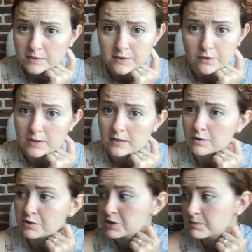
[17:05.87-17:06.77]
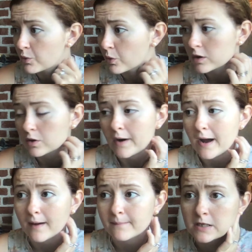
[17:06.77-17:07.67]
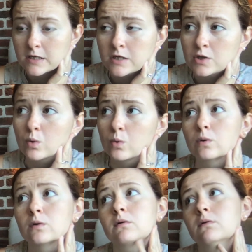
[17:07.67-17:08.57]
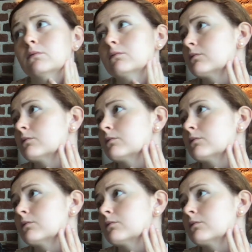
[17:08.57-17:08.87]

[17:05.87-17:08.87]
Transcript: So either sport or hobby or